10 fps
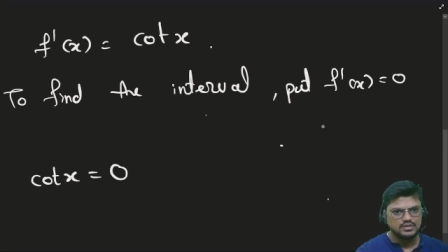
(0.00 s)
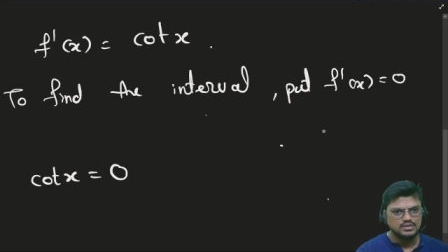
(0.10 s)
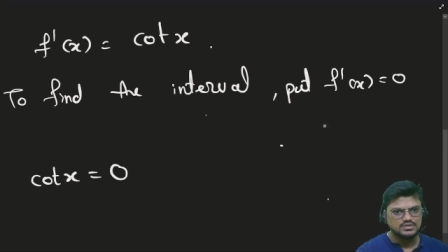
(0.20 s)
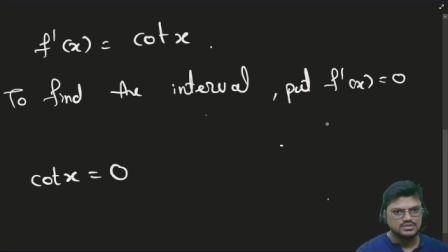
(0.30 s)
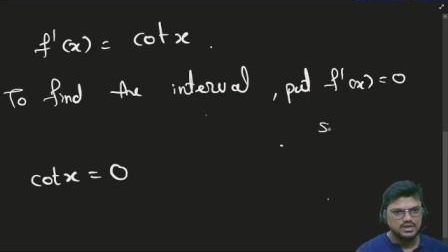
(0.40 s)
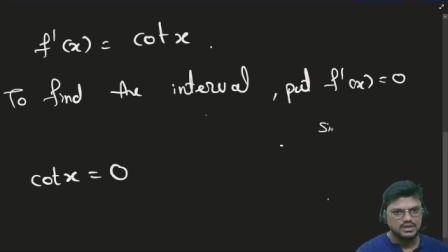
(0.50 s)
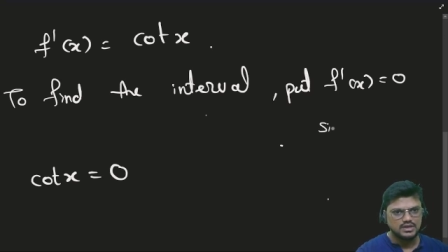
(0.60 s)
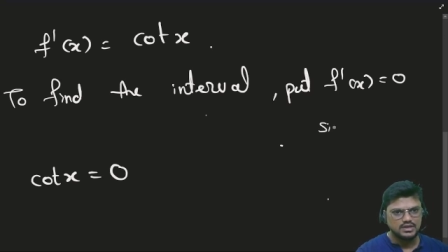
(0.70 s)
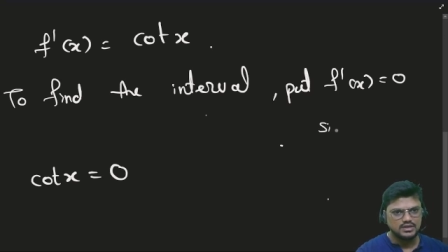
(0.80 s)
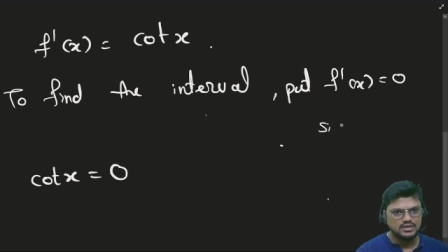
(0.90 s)
Sin
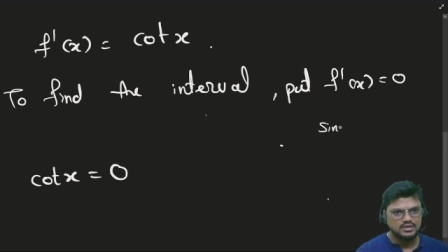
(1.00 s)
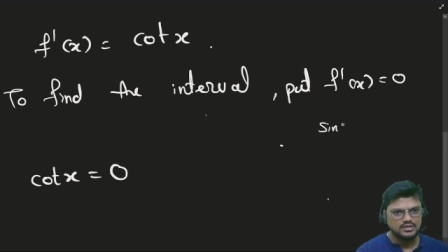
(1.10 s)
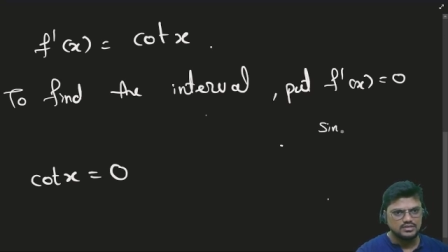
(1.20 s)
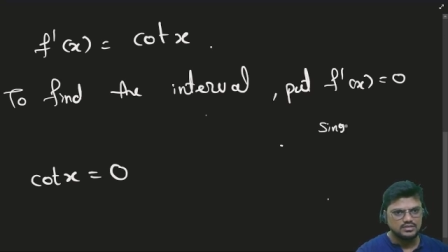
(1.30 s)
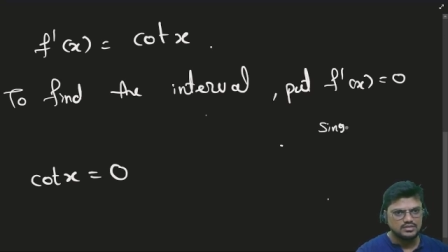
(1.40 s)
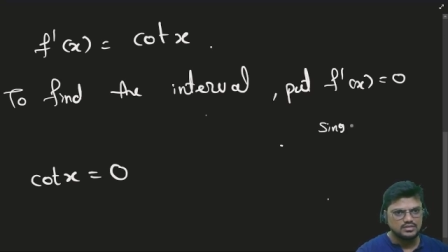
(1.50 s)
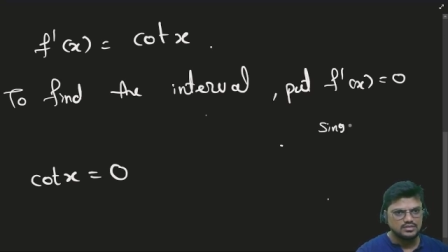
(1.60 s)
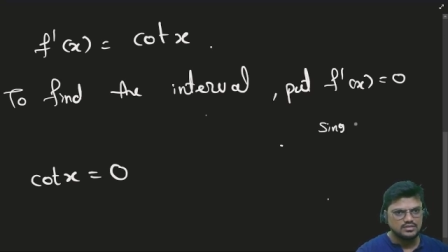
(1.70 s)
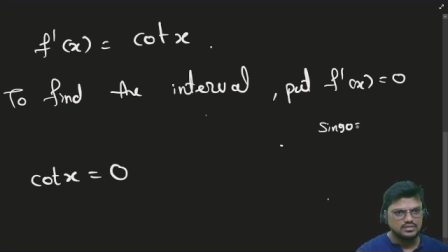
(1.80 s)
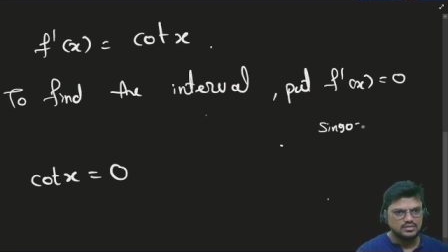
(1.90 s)
90
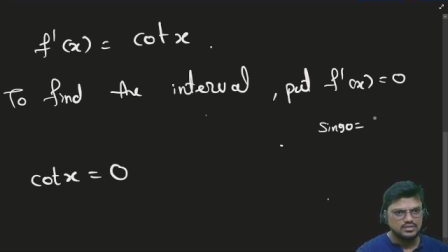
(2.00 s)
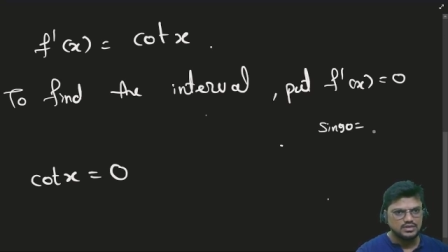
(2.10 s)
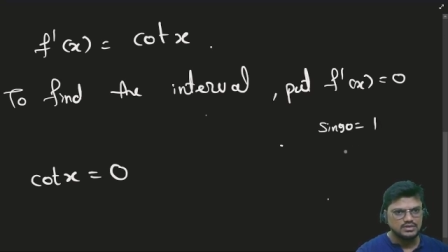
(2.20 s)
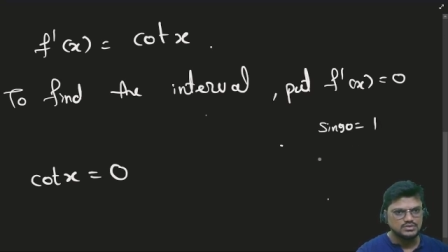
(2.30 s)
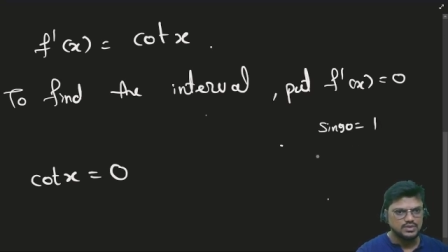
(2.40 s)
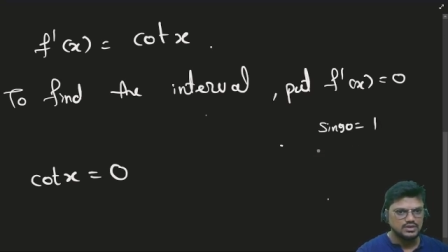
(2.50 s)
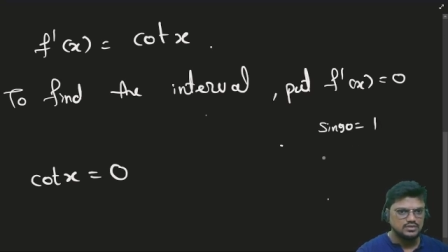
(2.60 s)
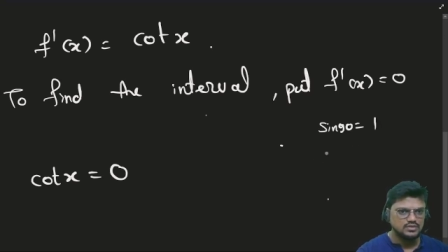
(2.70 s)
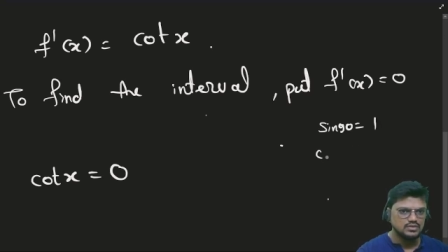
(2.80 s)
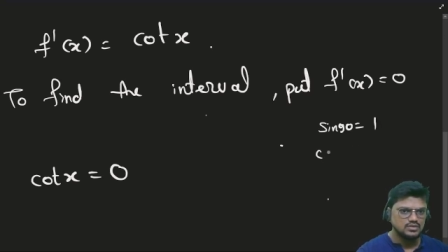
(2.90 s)
is 1,
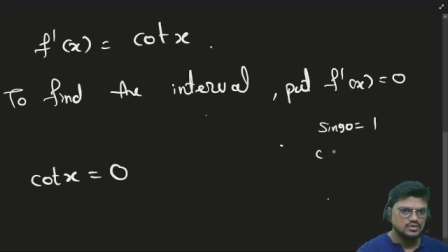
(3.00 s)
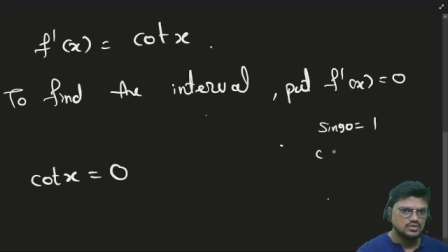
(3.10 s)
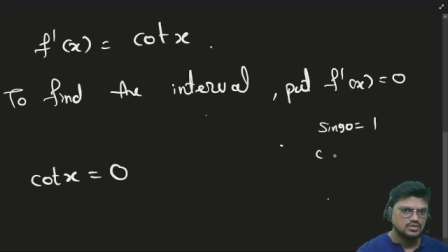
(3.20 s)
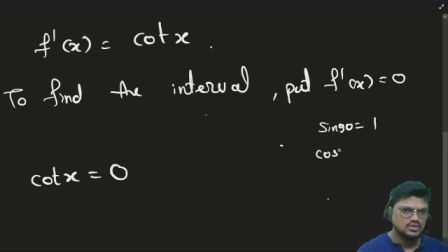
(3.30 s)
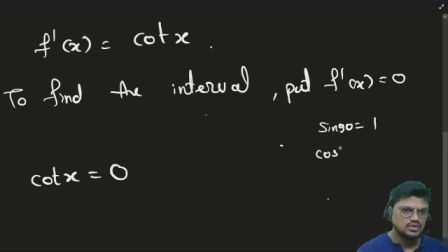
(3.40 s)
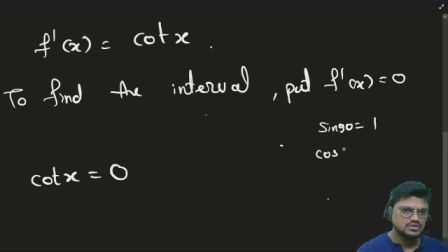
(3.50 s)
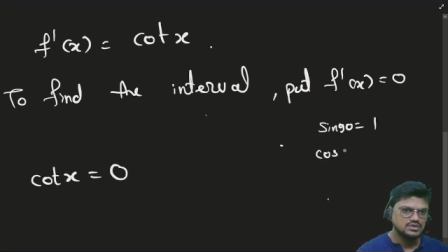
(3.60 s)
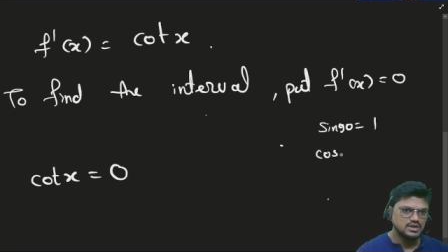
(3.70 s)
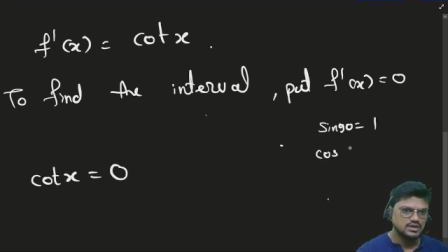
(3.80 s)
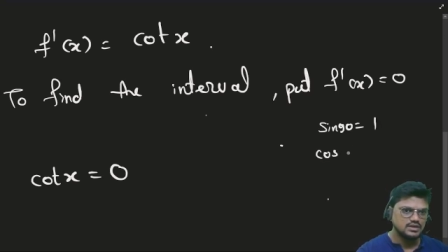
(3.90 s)
cos
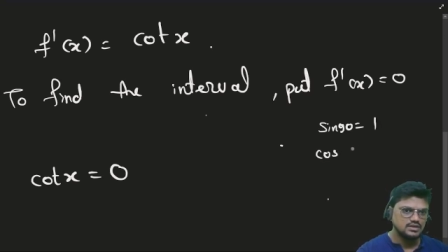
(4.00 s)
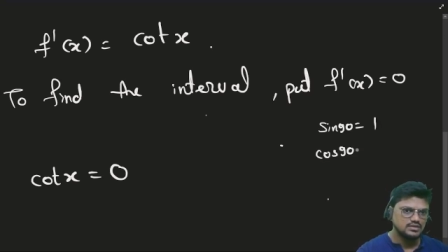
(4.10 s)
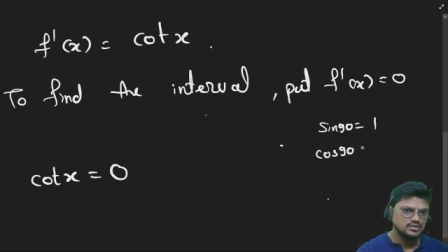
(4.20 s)
90